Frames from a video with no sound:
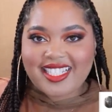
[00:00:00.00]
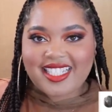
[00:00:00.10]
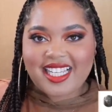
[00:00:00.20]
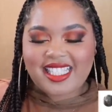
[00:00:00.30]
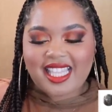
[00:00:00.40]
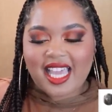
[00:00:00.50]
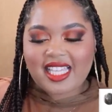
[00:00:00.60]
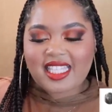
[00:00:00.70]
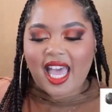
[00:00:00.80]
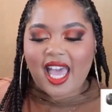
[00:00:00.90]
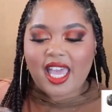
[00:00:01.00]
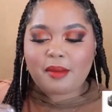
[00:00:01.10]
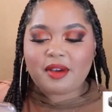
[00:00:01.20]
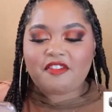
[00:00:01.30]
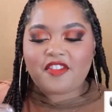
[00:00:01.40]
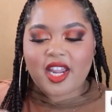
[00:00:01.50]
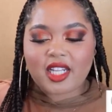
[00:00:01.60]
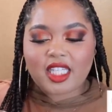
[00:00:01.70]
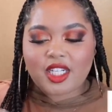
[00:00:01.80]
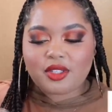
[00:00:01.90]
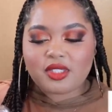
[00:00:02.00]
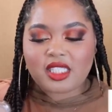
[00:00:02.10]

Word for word: She says, I am a fairly new